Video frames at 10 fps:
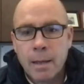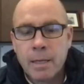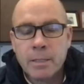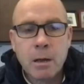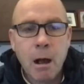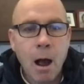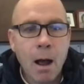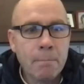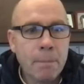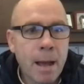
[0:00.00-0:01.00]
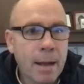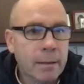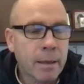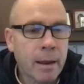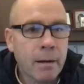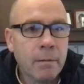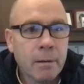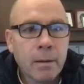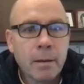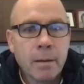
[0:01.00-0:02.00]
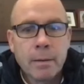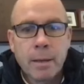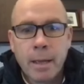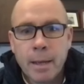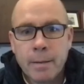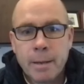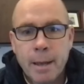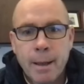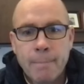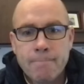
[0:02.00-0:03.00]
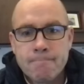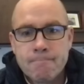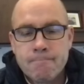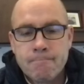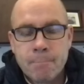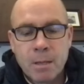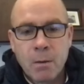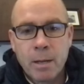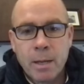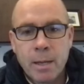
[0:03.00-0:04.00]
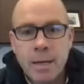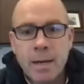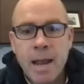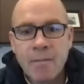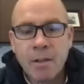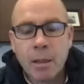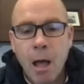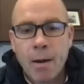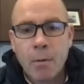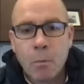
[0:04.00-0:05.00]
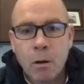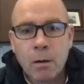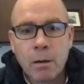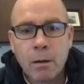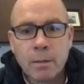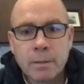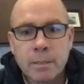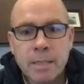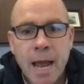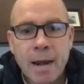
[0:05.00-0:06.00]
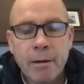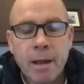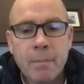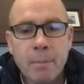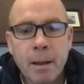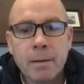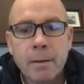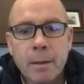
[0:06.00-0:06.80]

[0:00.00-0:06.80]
He's calm back there. And, you know, he didn't have a lot of work on Saturday, but,